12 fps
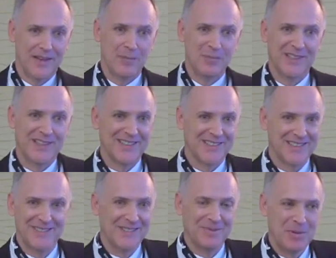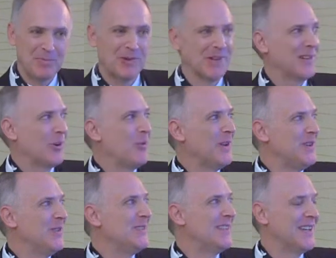EBCDIC, people are going to quit
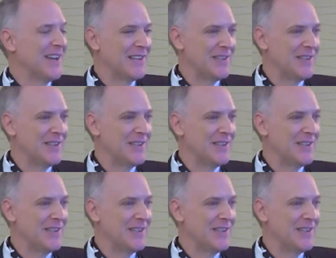using it.